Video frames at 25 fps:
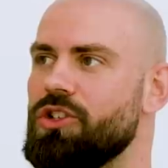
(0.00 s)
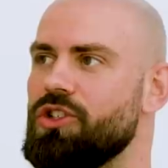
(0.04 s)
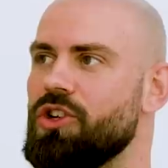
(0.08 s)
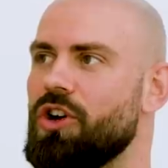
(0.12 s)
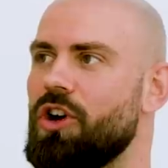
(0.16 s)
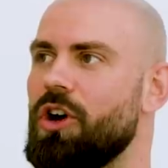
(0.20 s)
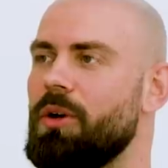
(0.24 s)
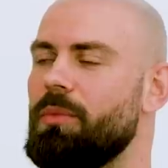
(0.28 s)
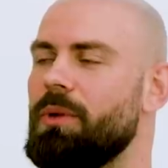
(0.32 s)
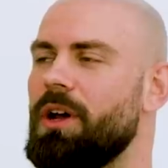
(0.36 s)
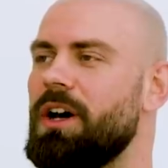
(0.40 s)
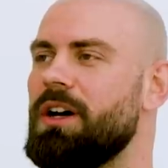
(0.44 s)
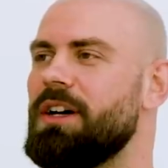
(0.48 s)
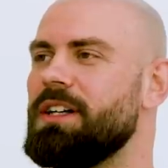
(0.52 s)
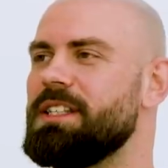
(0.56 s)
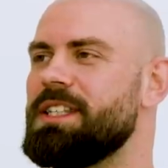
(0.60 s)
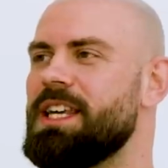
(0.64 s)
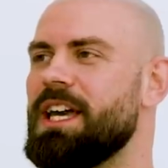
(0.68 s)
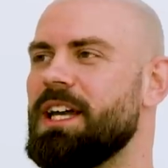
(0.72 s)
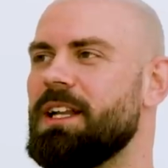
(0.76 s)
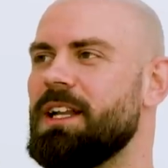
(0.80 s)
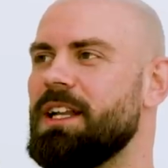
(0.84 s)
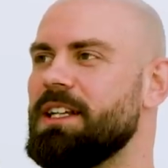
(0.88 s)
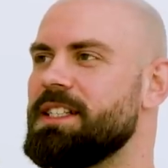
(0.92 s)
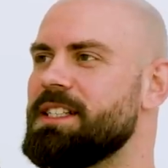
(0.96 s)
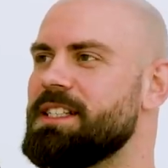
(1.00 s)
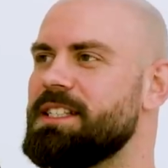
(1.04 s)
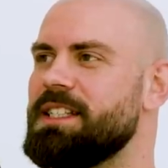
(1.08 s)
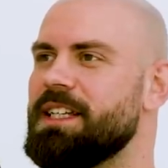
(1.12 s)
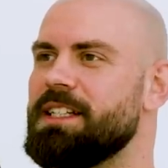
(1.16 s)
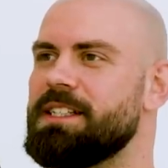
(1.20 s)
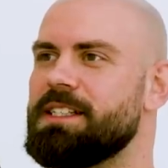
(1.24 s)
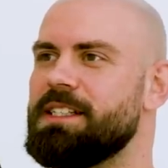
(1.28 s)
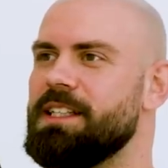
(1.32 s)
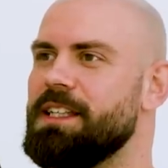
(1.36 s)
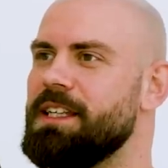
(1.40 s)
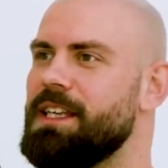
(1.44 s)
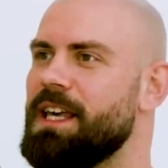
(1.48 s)
job. I was getting like
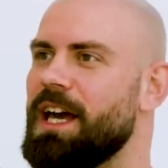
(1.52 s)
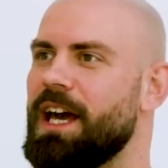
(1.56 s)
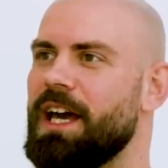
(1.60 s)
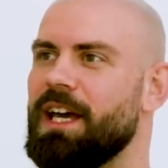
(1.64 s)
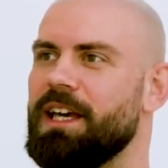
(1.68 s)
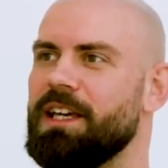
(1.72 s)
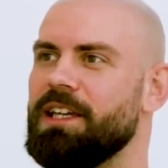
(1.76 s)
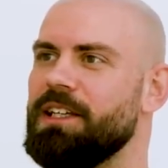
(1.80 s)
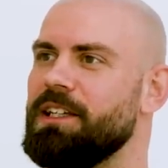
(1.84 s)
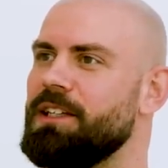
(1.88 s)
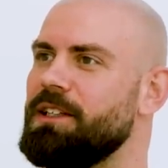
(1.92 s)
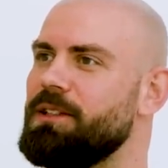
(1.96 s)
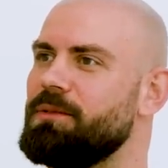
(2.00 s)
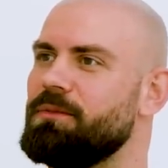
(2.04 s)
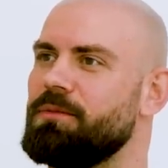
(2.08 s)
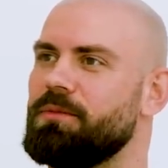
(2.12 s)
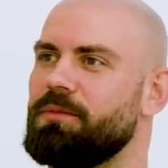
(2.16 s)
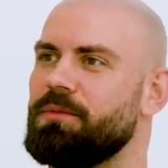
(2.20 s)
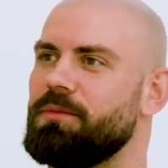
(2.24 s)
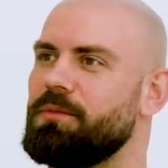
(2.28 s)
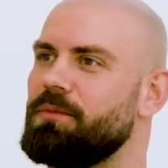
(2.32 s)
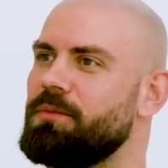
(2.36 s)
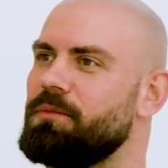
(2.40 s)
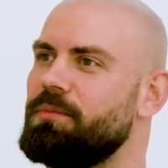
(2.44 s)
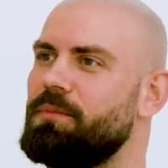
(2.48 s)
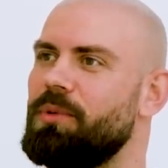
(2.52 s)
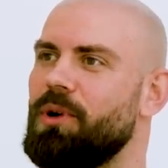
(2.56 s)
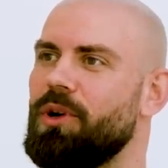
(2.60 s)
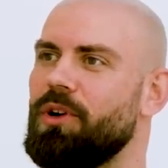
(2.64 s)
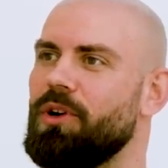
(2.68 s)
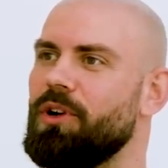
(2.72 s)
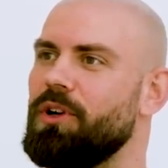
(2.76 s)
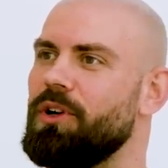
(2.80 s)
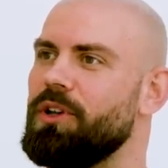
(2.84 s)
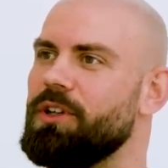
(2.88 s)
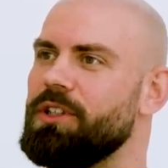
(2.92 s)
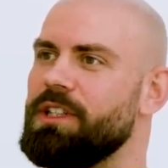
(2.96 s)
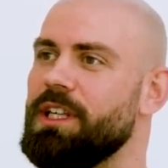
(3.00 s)
60K
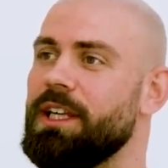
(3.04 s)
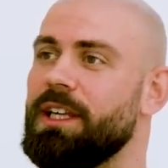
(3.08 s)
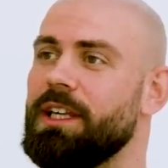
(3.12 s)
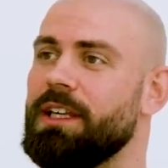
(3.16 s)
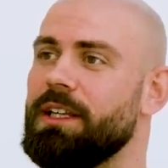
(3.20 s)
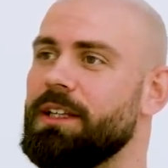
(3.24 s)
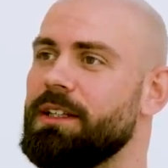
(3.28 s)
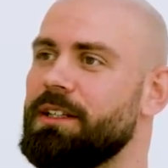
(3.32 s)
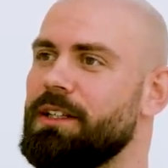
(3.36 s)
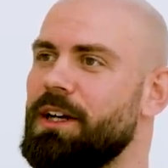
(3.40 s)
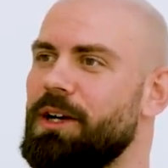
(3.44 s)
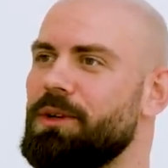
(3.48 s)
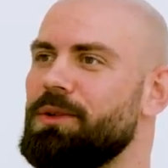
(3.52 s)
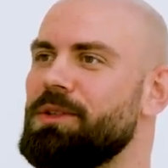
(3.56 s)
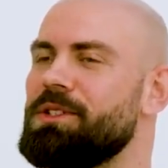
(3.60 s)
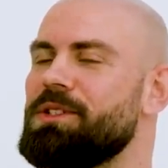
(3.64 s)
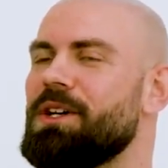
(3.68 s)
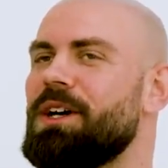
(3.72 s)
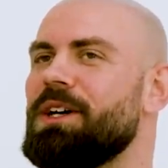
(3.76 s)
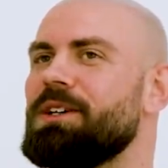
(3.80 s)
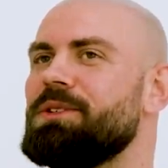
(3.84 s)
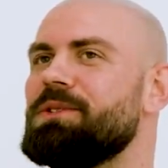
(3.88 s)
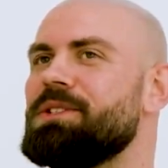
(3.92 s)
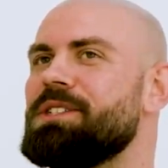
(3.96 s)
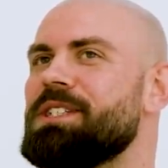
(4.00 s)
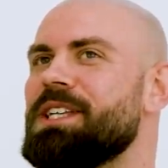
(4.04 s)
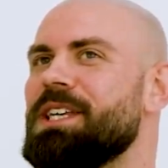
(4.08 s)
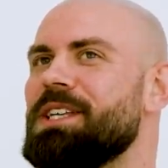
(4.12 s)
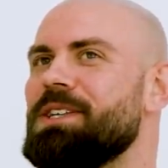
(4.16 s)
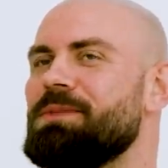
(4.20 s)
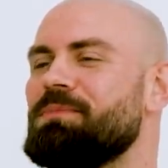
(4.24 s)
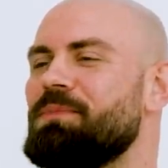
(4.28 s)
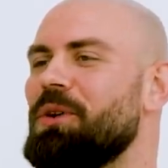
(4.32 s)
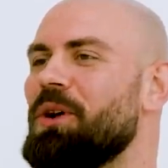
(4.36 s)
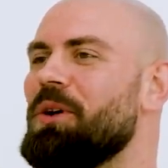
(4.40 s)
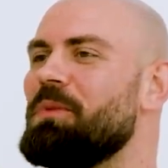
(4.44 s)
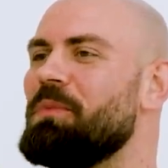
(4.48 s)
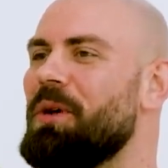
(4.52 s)
per year. I always, I always say
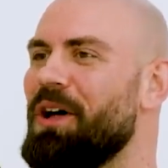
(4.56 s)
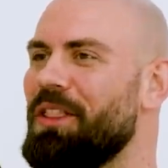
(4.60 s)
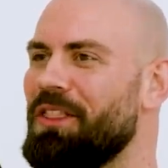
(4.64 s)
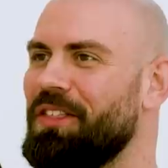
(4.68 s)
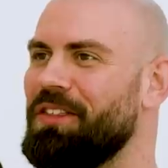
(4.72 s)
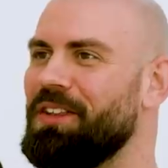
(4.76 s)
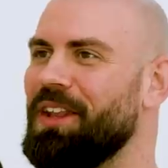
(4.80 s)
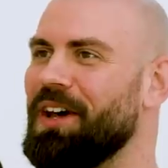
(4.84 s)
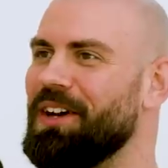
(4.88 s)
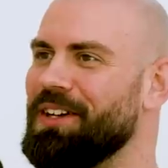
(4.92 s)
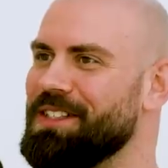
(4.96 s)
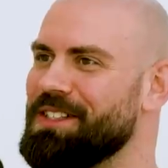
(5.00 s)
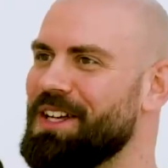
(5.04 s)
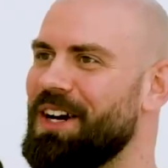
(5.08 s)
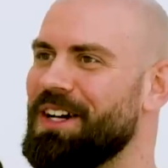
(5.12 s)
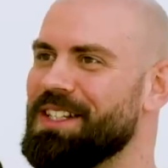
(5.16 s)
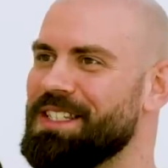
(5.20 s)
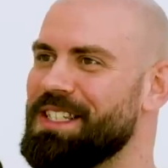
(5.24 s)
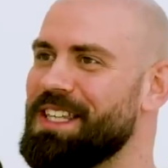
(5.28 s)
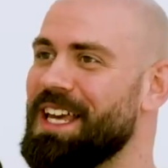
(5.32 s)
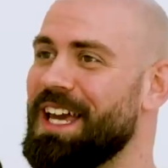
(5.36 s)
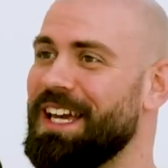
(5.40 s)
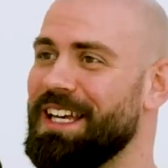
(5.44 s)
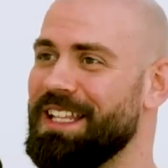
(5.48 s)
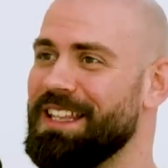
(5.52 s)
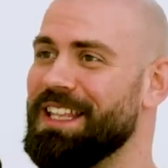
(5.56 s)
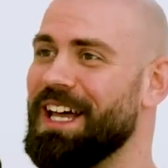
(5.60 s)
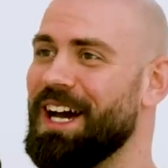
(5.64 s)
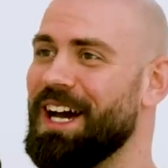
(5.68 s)
per month now. It's hard to get in.